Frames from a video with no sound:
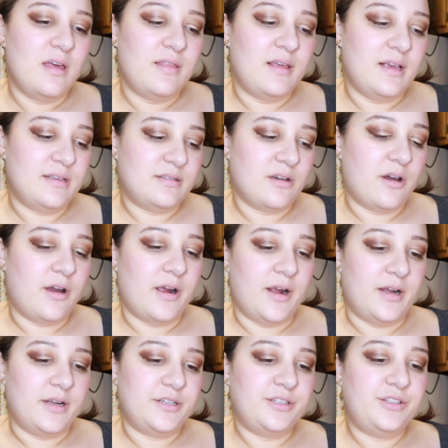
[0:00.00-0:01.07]
These
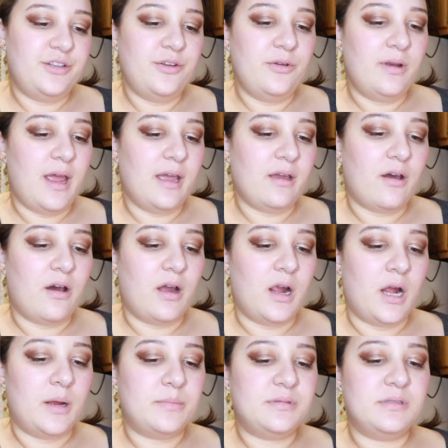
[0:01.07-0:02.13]
are 2 net
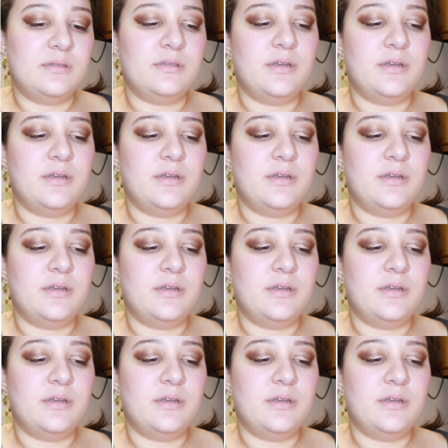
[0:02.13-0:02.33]
carbs,